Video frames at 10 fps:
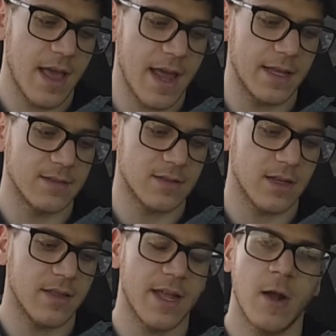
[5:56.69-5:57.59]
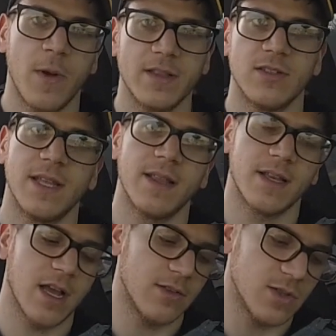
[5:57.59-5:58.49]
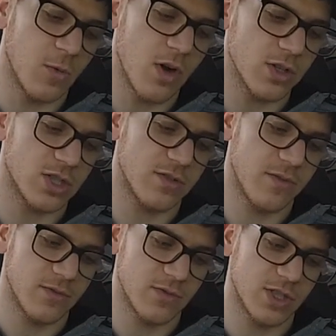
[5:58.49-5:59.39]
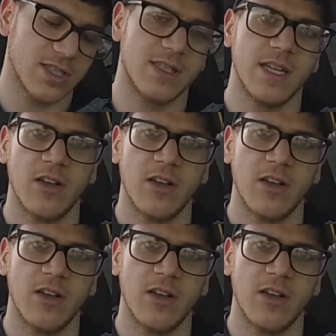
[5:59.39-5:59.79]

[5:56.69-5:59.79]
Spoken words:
And then I went to take the car to a wash, just the